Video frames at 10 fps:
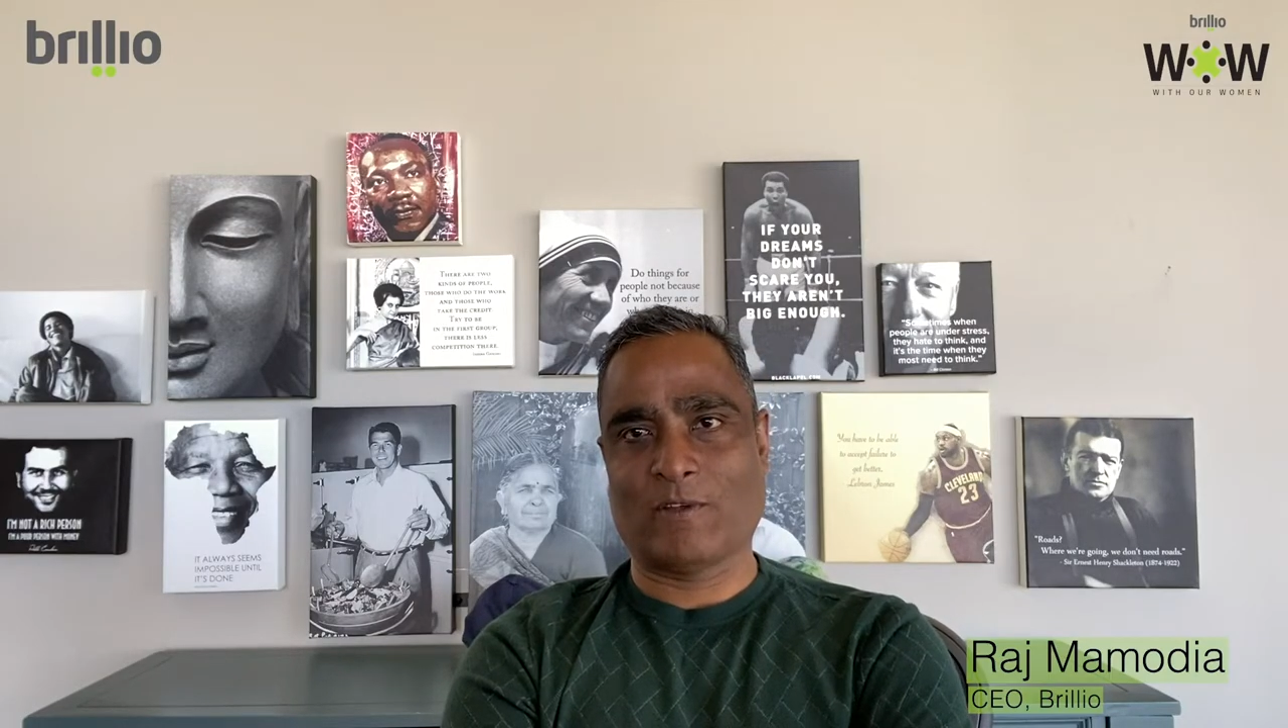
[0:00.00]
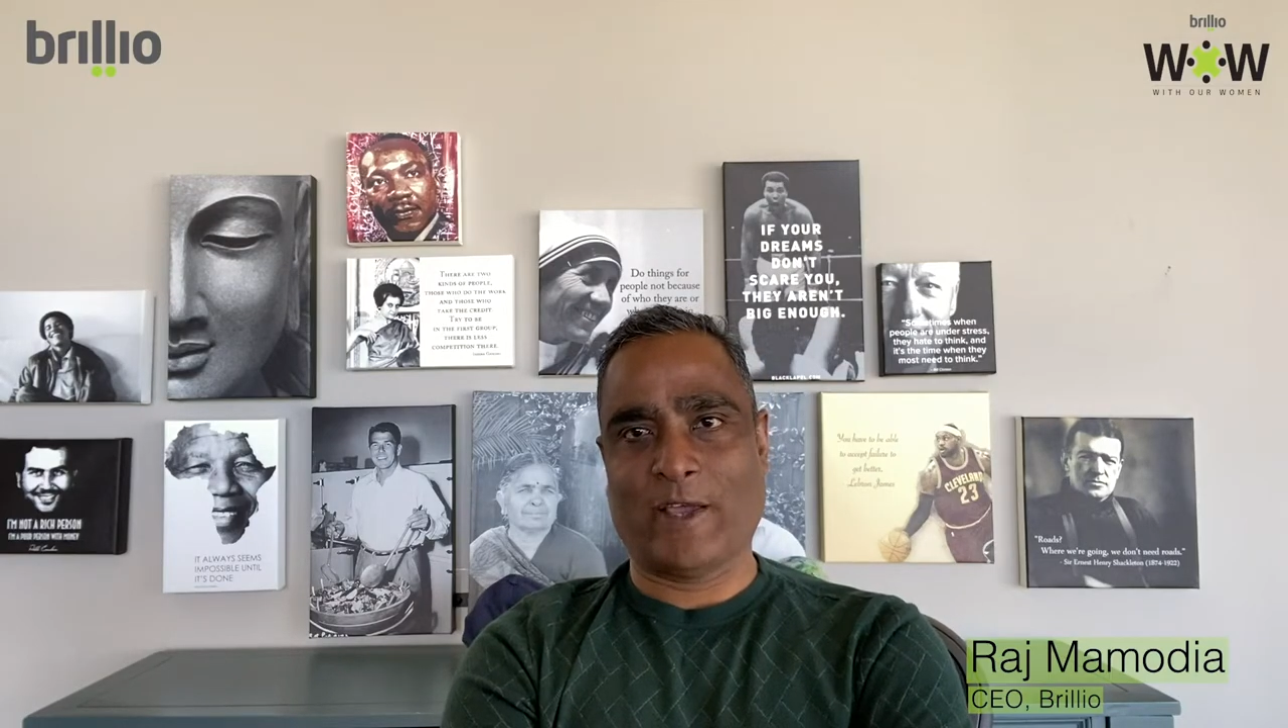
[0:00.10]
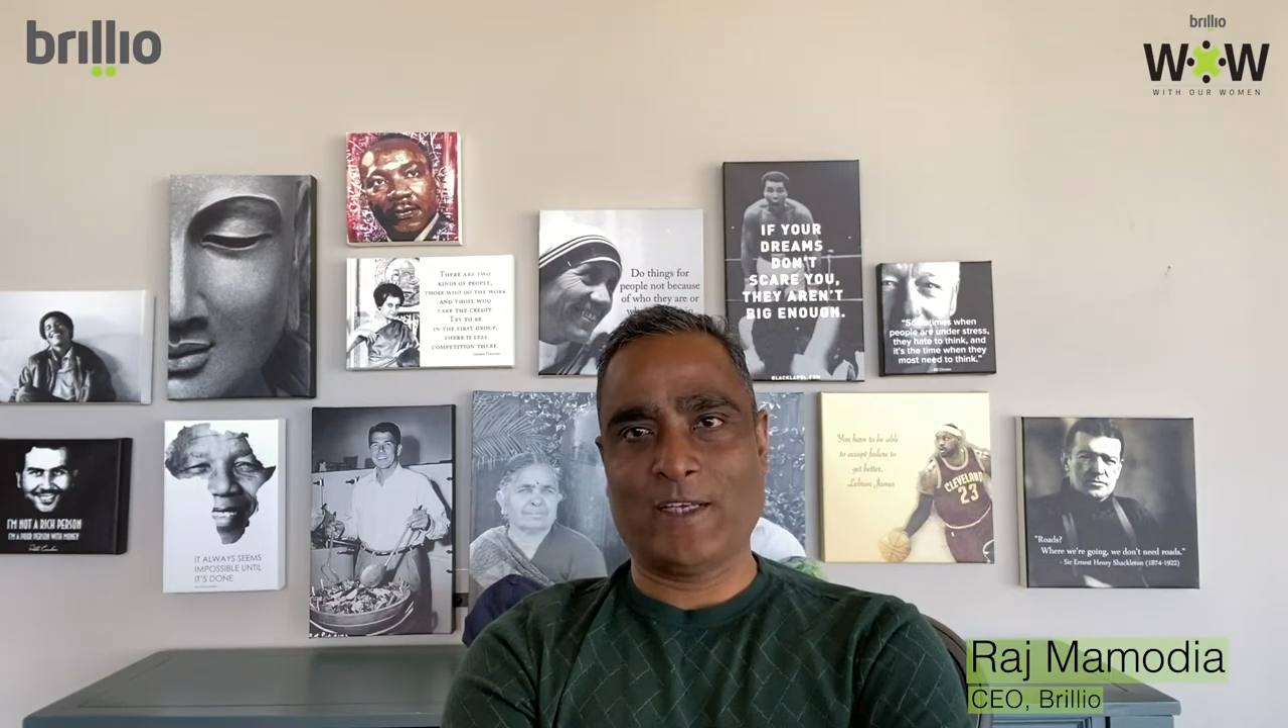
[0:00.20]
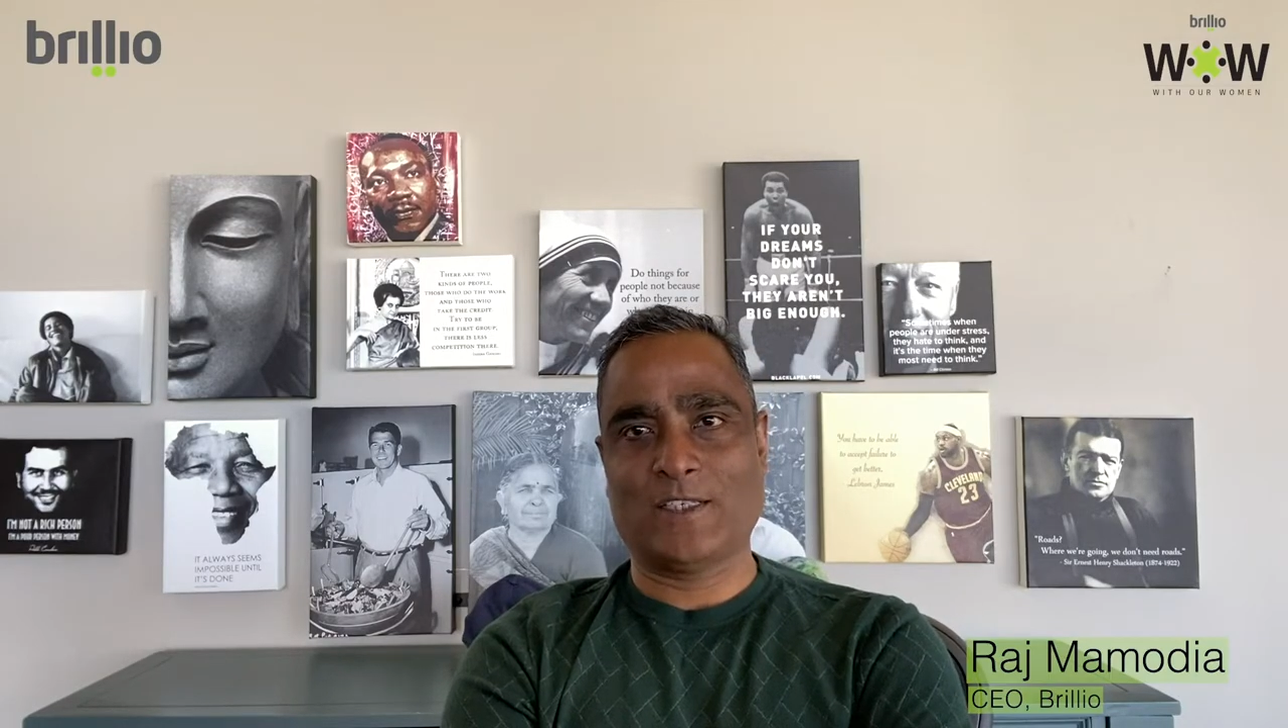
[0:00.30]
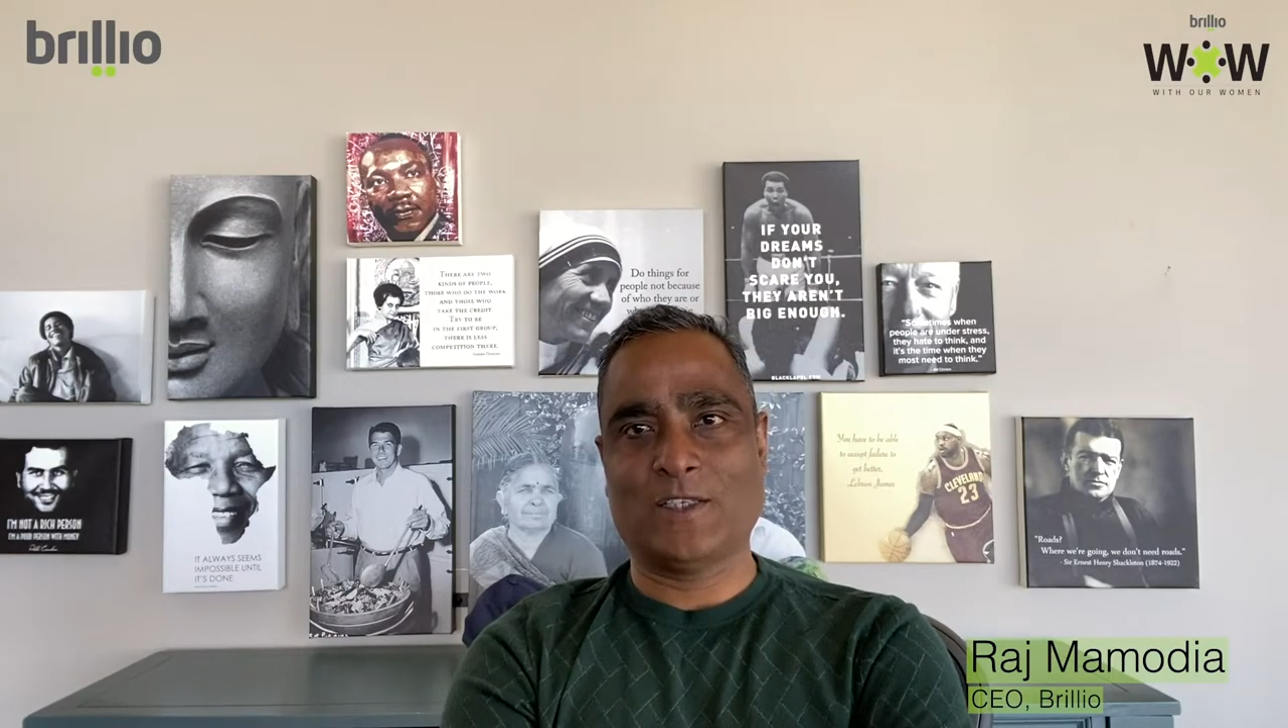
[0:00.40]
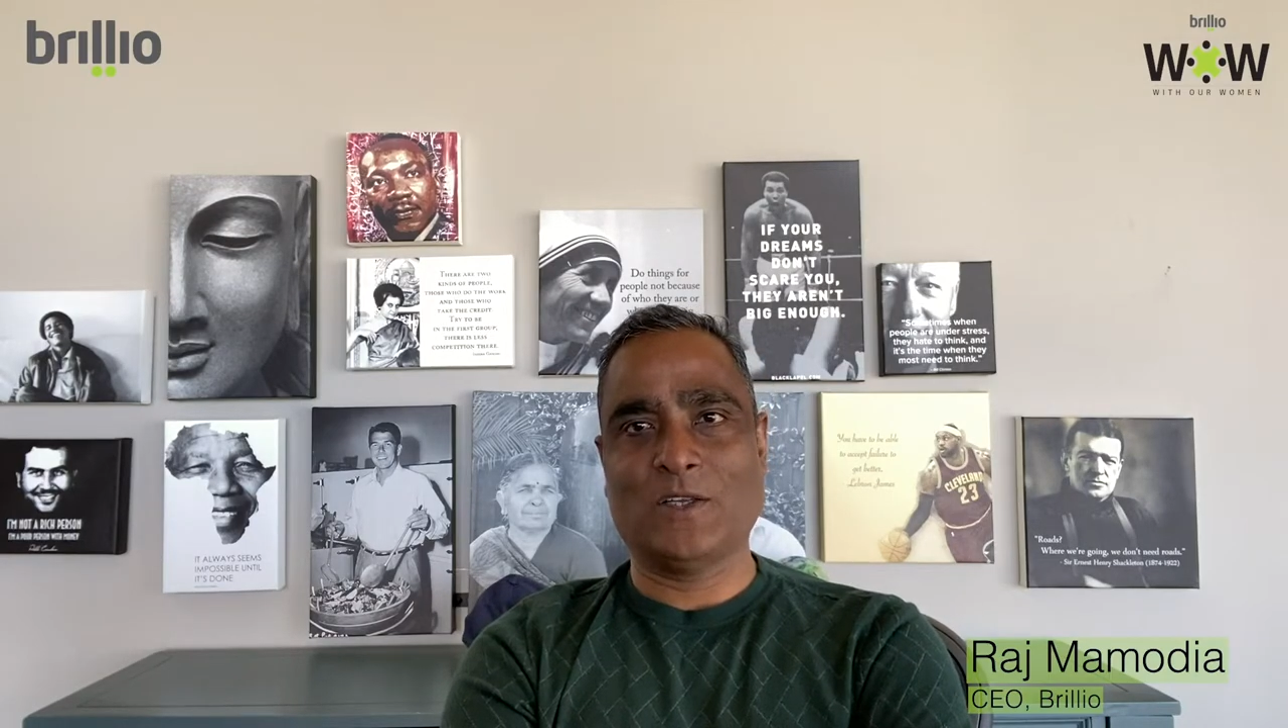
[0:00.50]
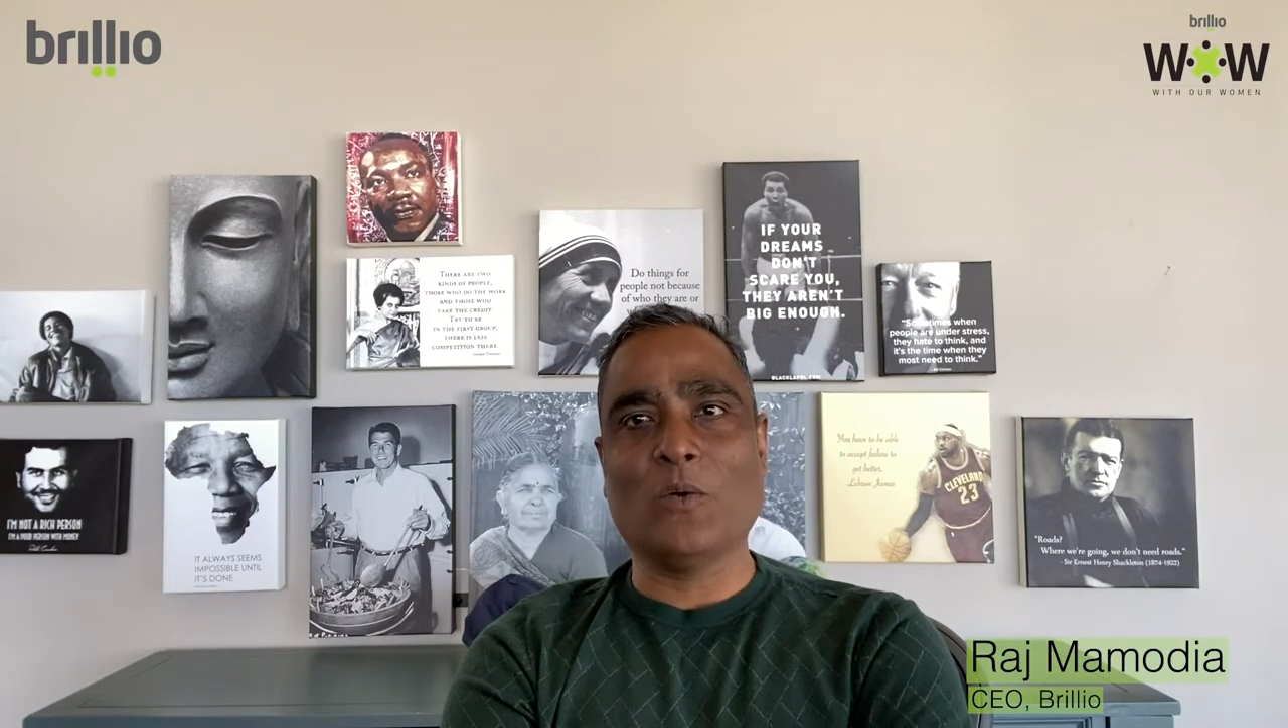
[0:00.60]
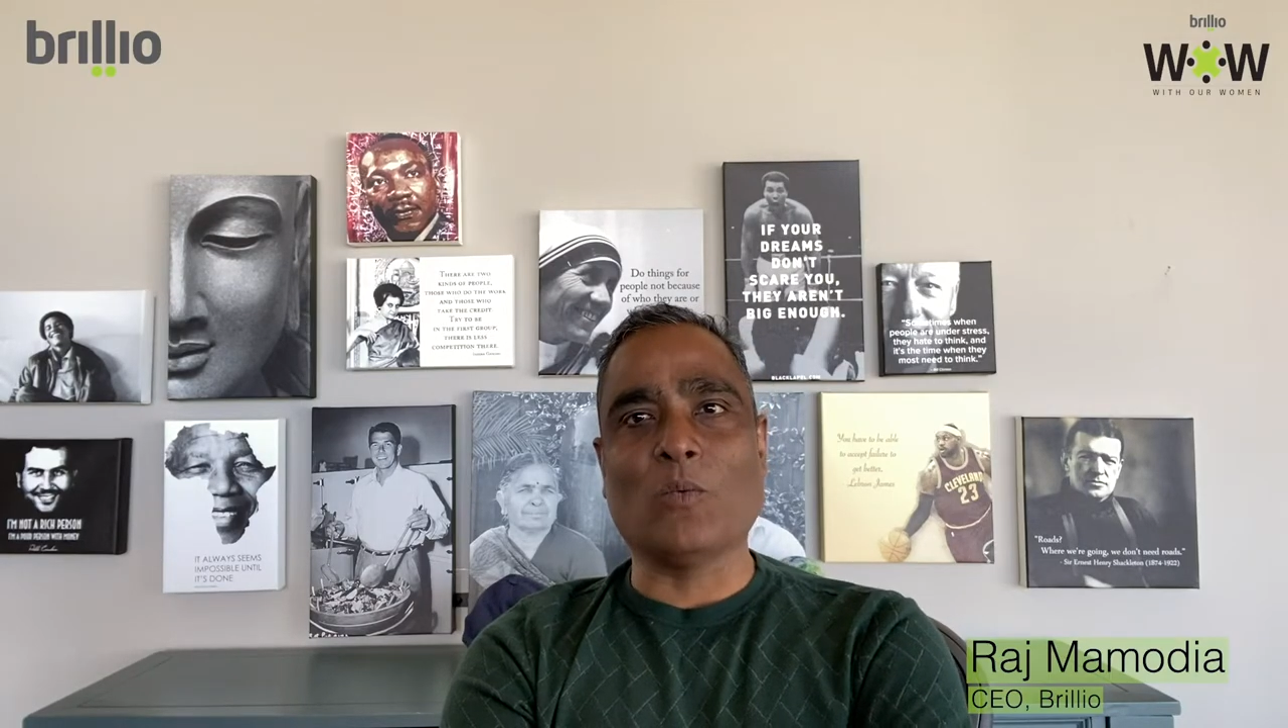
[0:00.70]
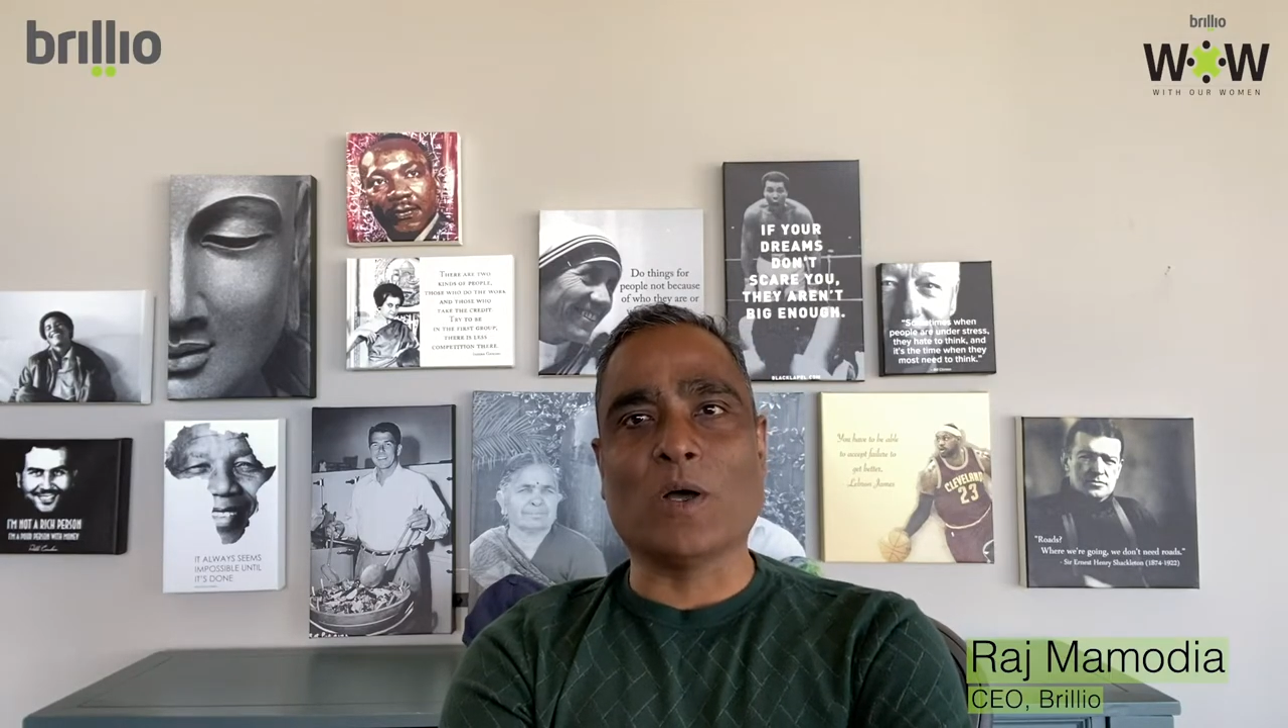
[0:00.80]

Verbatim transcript: right? You don't